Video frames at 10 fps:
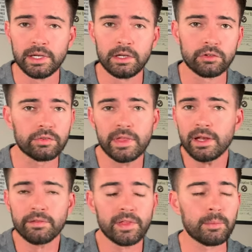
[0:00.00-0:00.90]
just
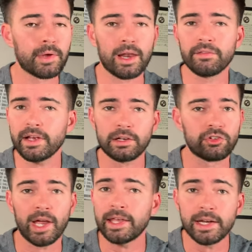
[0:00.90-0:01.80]
think of them kind of like a
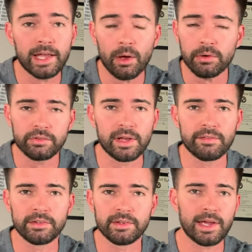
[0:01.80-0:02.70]
checking account or
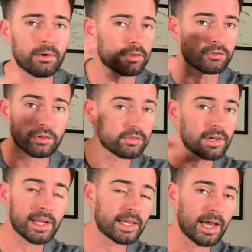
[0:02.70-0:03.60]
savings account. It's just
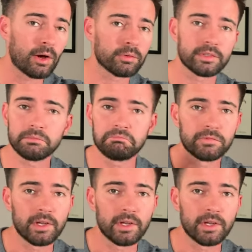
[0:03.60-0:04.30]
an account, you